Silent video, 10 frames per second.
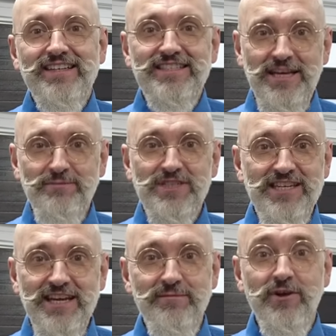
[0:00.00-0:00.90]
Tim's
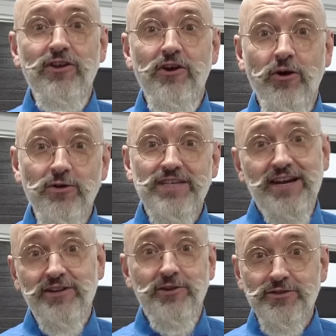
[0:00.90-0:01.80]
team knows how
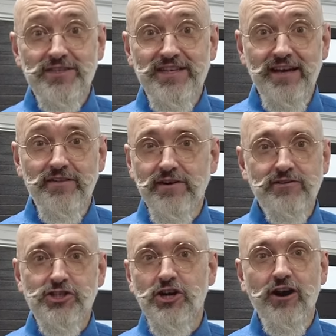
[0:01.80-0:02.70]
to close a sale. They're
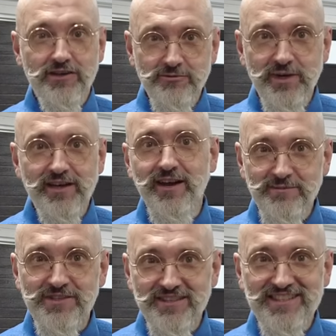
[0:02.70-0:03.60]
sharks when it
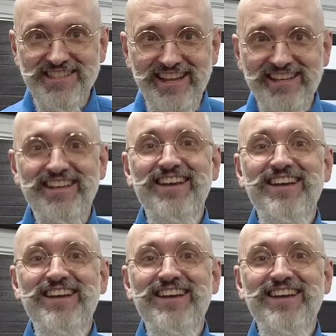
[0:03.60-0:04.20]
comes to the selling.